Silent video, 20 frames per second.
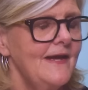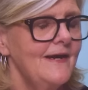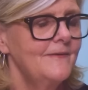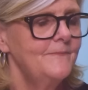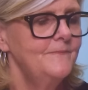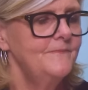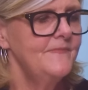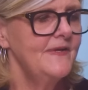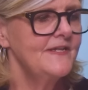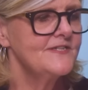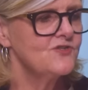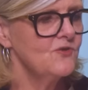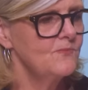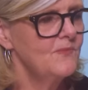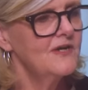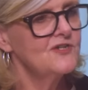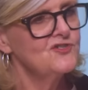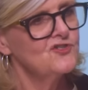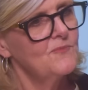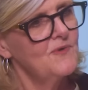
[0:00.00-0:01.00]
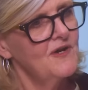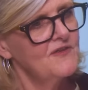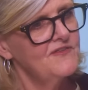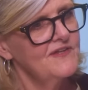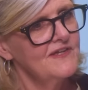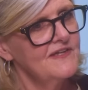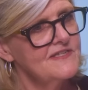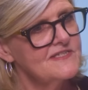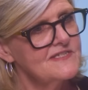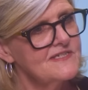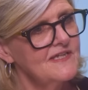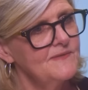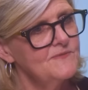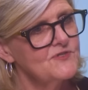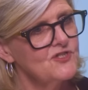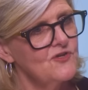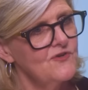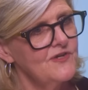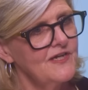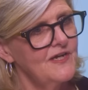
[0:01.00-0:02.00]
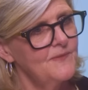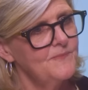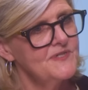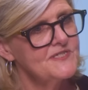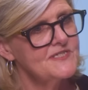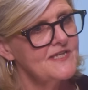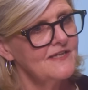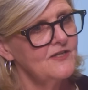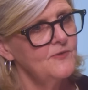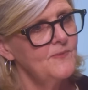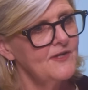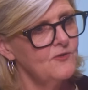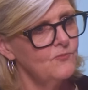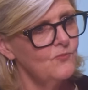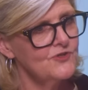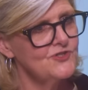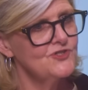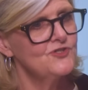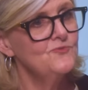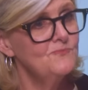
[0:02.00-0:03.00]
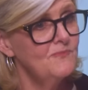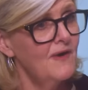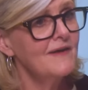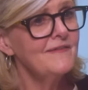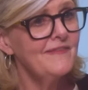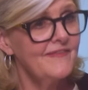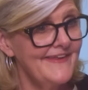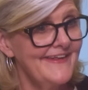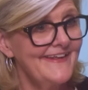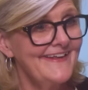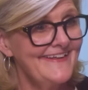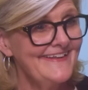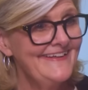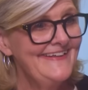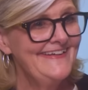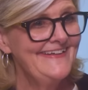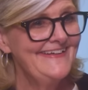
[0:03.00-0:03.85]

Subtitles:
And so my job, I think, is to keep showing up and saying, no matter what you might think